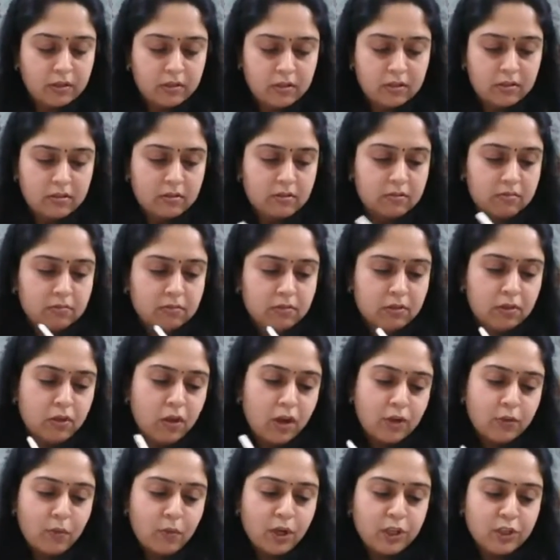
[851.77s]

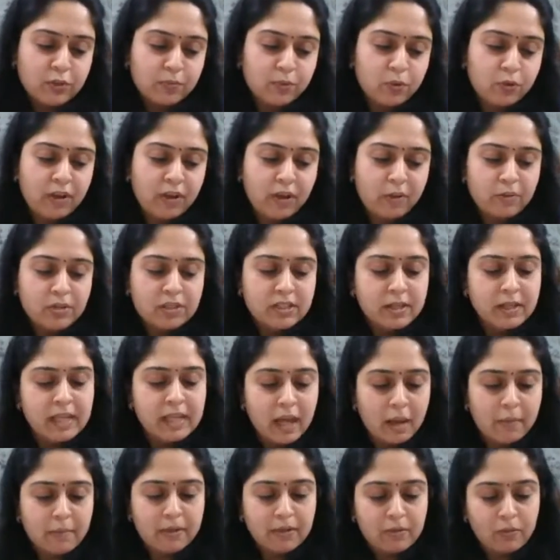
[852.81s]
not waterproof I would say,
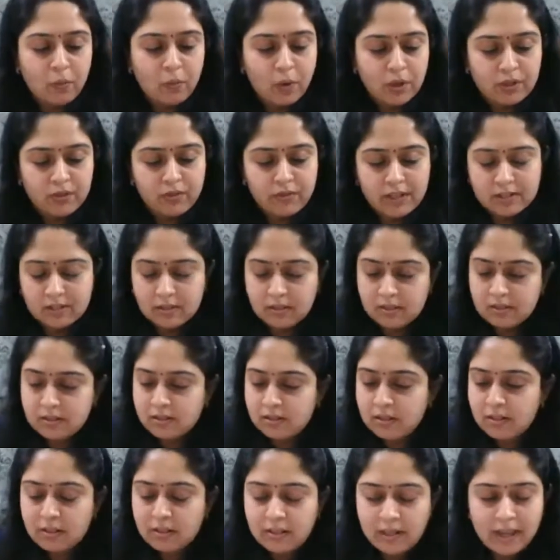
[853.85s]
yeah, but water
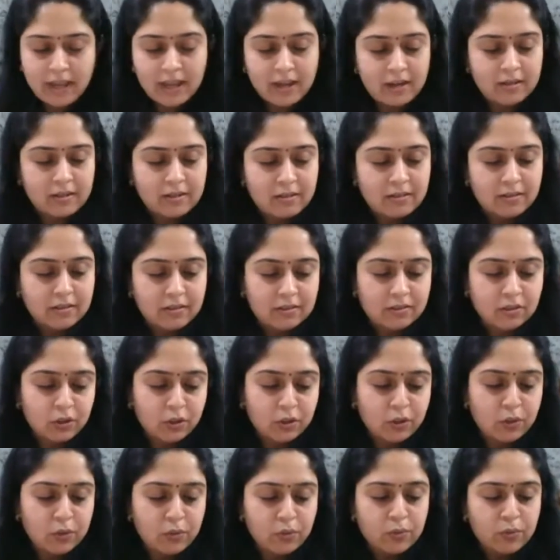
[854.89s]
resistant, and the
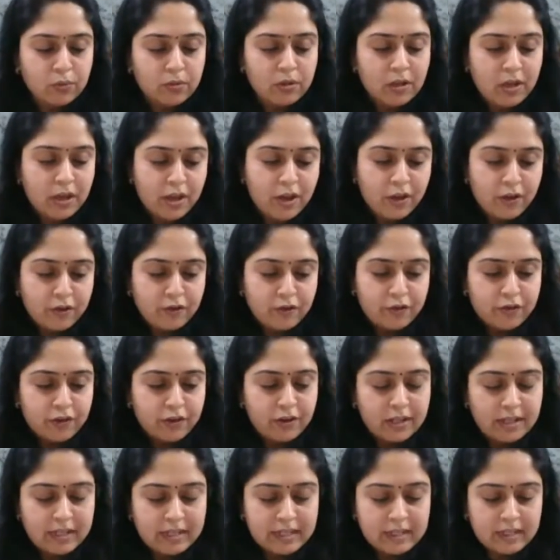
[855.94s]
glue
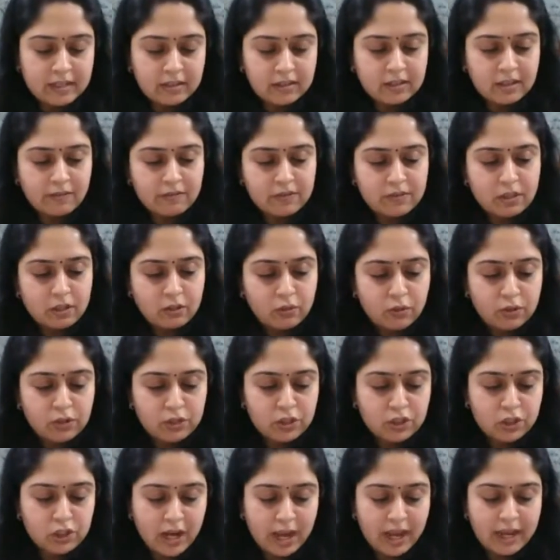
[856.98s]
really gives a
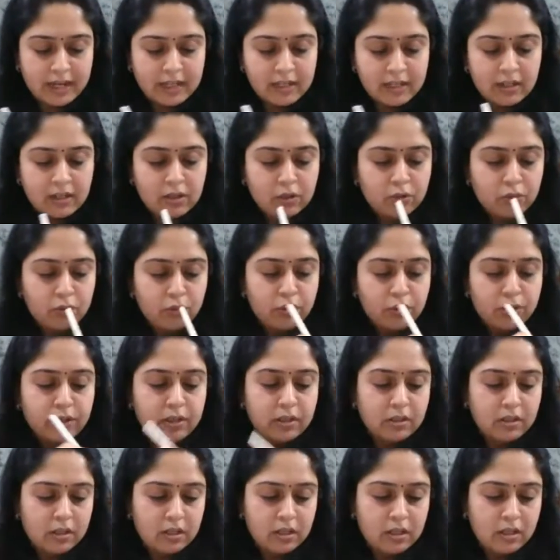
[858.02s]
good shine and a
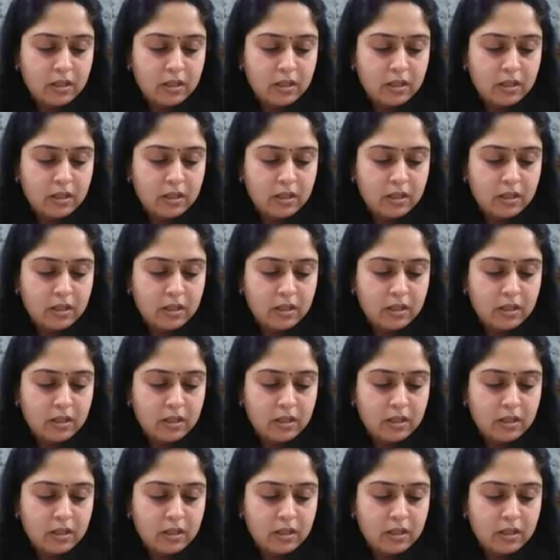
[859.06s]
good